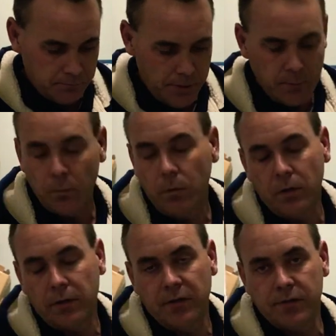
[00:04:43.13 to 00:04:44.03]
people
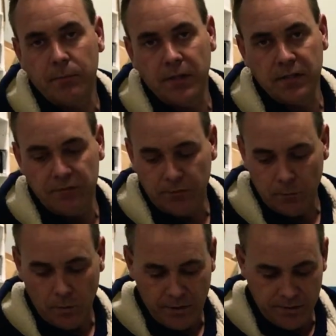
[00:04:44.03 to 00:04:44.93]
wire these many
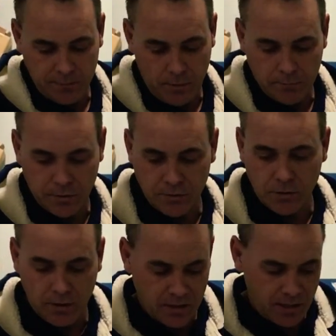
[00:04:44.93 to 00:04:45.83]
different ways, but I'm going to
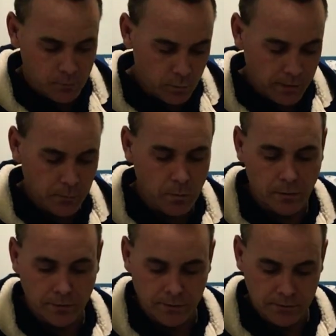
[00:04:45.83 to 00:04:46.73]
show you how we
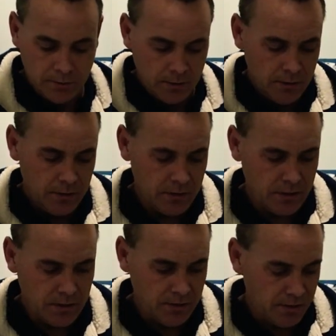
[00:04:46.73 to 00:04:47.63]
wire it.
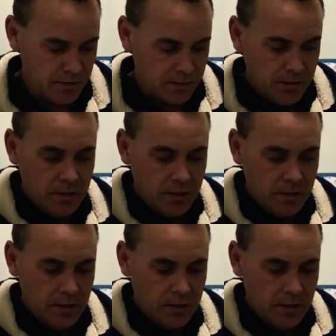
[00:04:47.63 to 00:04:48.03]
Okay, now,